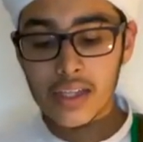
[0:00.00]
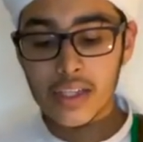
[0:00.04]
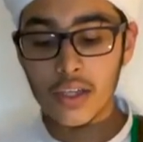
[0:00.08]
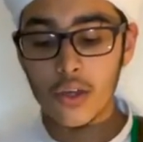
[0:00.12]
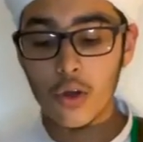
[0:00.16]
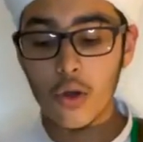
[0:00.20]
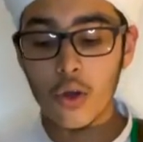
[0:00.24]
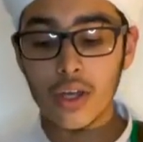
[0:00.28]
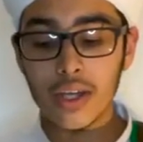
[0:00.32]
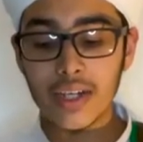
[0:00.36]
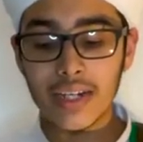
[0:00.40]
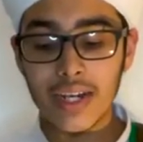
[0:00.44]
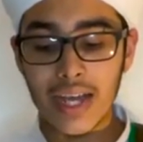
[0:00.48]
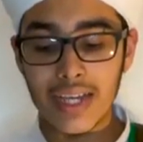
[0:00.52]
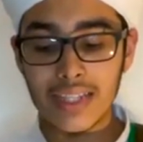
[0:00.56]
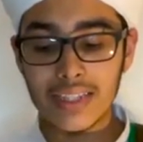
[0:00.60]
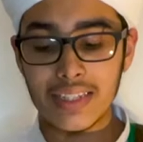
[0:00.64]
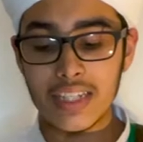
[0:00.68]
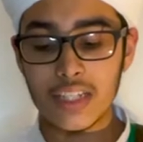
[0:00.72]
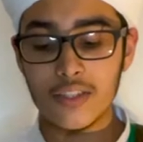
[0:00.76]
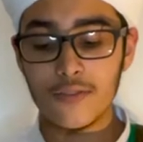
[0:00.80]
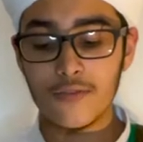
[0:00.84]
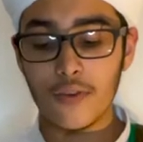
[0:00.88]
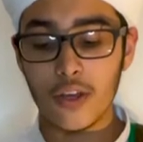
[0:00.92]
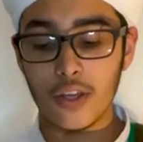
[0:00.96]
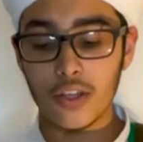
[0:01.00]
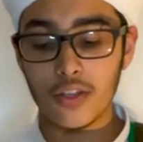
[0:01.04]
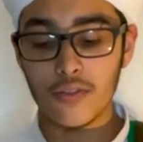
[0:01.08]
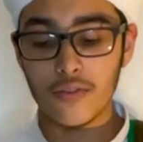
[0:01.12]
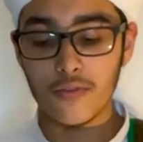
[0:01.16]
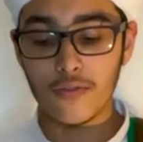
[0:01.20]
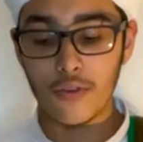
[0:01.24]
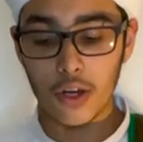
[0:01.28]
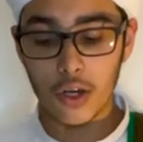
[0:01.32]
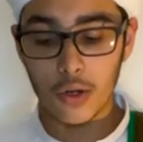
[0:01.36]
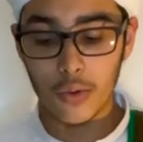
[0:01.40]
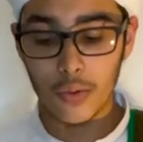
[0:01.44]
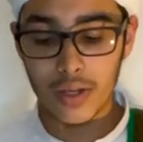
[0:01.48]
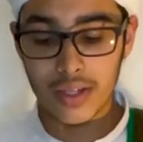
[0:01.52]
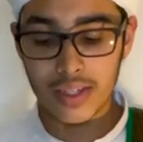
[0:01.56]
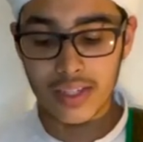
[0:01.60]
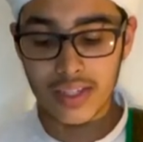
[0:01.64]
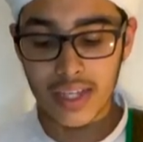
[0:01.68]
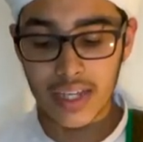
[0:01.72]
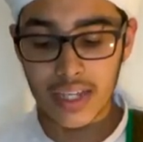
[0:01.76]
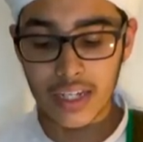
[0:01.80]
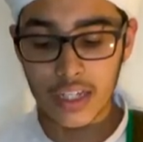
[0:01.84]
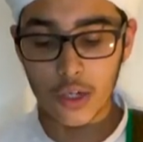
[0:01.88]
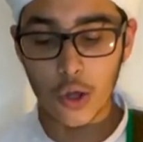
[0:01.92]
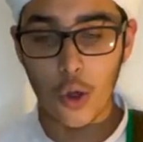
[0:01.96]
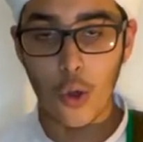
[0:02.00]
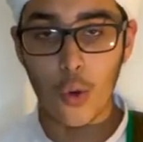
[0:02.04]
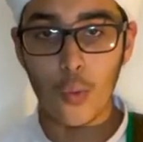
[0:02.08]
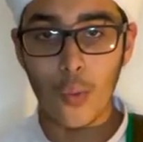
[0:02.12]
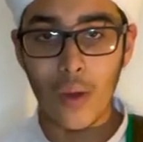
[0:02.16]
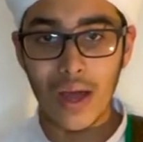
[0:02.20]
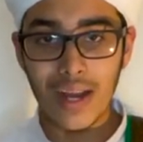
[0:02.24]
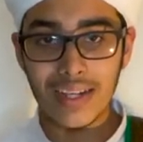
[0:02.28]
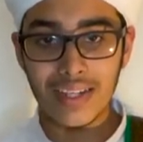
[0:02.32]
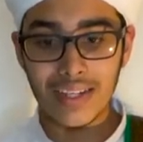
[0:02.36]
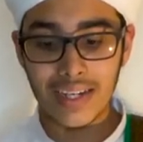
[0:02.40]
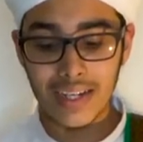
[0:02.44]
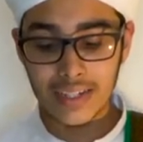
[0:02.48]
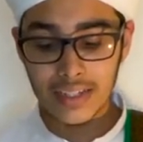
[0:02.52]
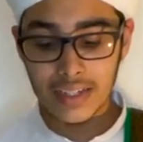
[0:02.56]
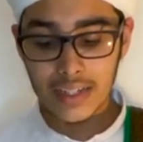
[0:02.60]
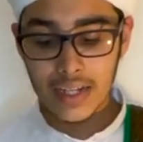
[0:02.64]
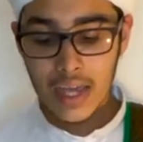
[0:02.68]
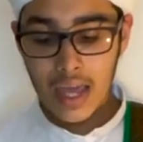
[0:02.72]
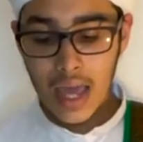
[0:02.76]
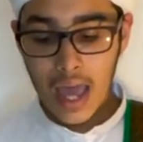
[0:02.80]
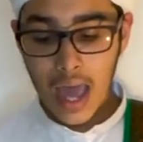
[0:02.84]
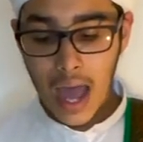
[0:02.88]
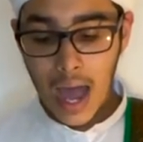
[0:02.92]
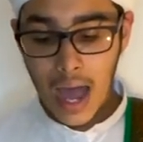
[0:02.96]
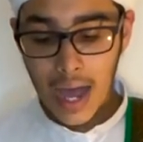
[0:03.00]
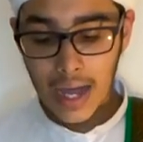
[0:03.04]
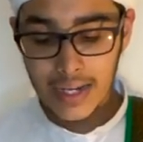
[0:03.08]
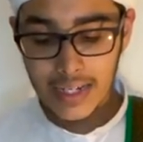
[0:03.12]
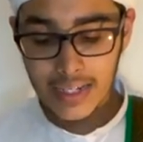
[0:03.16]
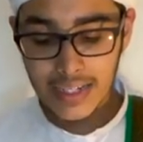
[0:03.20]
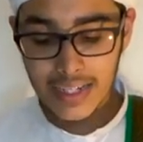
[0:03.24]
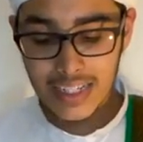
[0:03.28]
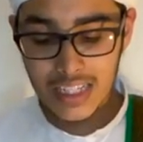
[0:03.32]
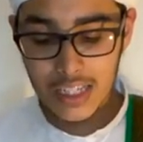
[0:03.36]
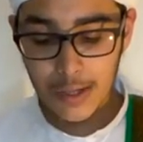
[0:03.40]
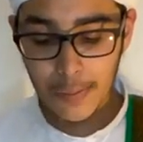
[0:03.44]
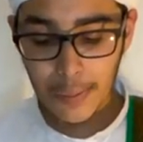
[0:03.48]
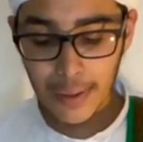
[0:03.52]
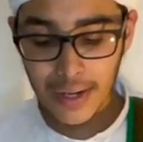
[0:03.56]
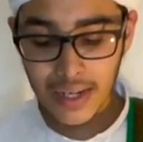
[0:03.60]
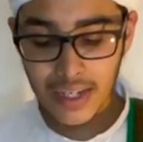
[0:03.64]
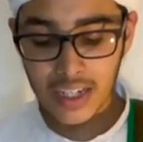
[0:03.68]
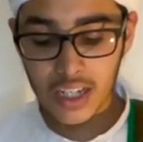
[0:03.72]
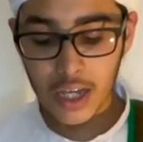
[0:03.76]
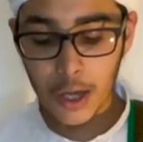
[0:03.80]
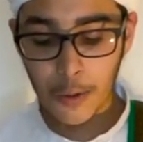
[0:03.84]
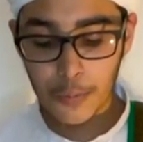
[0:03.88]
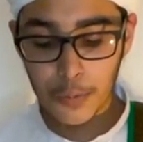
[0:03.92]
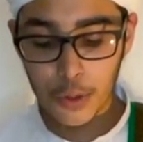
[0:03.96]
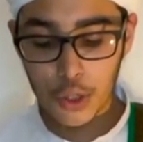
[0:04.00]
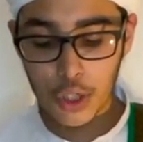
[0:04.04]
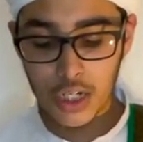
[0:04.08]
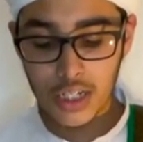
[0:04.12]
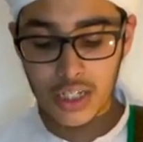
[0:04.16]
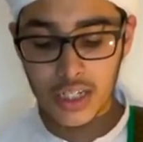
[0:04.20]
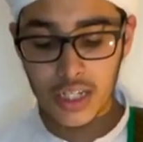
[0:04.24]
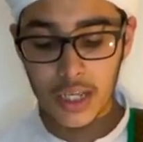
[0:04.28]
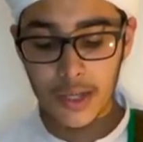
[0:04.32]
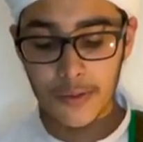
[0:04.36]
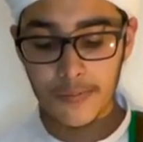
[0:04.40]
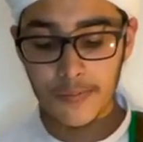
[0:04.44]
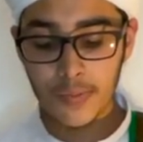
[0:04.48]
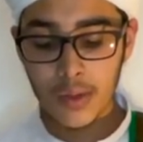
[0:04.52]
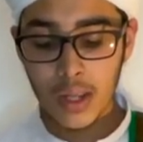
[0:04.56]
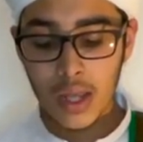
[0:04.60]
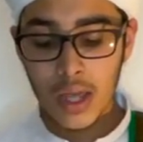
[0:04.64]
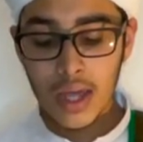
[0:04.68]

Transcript: he organized his followers into a well-knit and disciplined community.